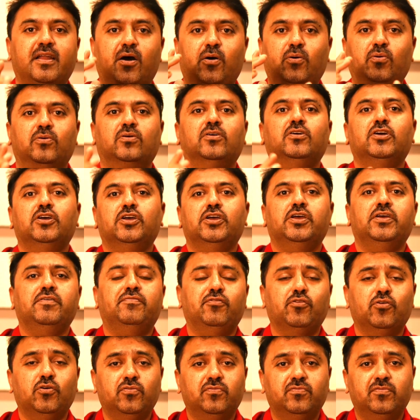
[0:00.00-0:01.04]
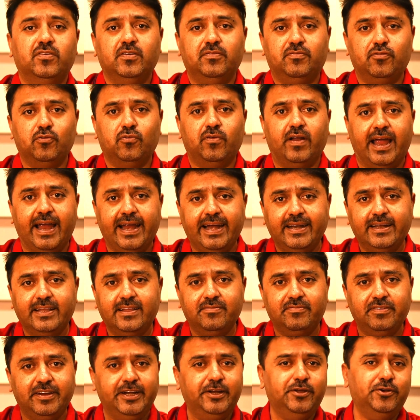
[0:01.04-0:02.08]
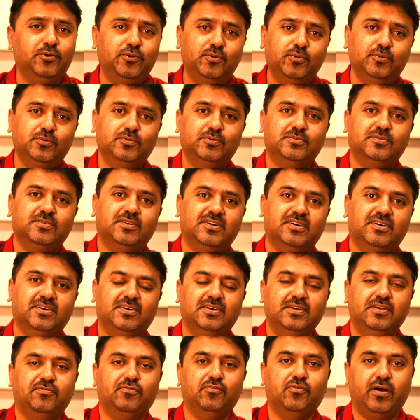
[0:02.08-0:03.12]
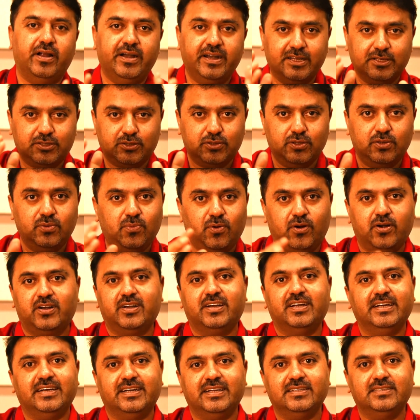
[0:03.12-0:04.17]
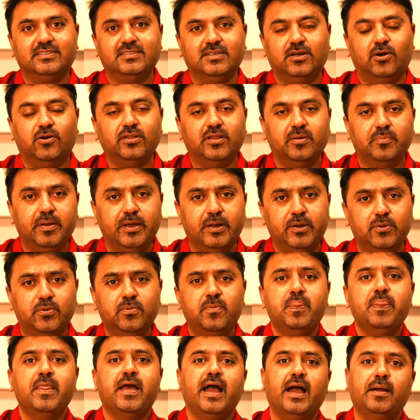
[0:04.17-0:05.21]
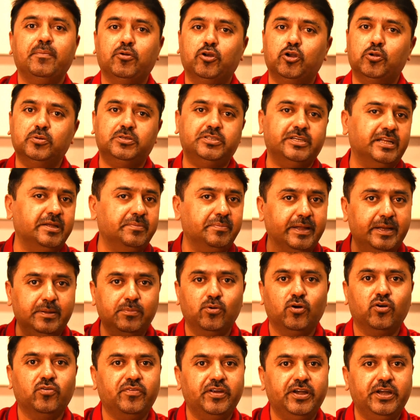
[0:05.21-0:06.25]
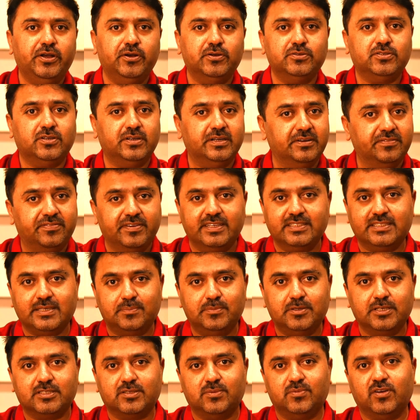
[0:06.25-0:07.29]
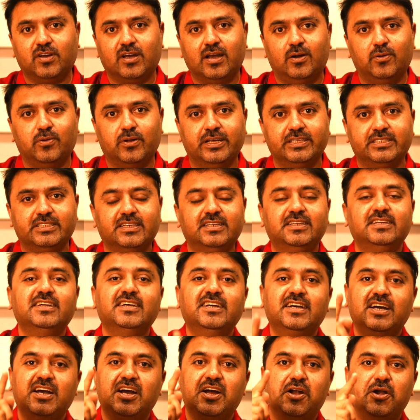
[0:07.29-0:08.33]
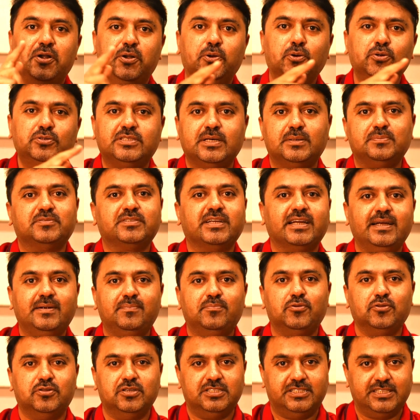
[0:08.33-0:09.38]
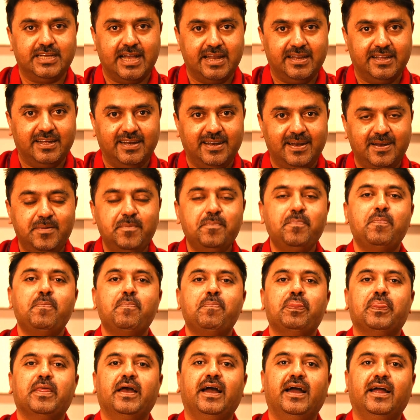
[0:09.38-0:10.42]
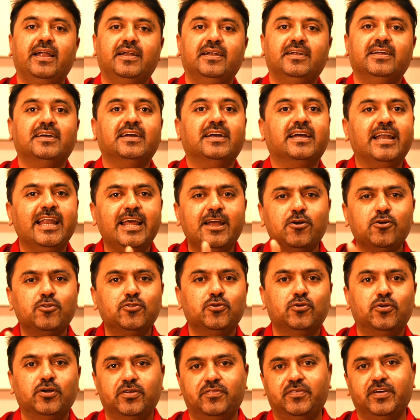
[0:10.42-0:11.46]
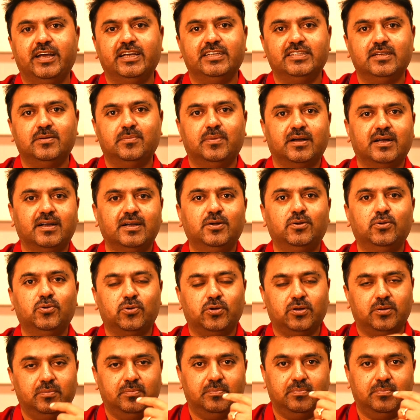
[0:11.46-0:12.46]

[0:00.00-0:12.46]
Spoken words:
now if you liked the video, if you understood what it is on the menu, I'm going to be sharing many more videos on different subjects of the cloud kitchen. Do subscribe to the channel and click on the notification button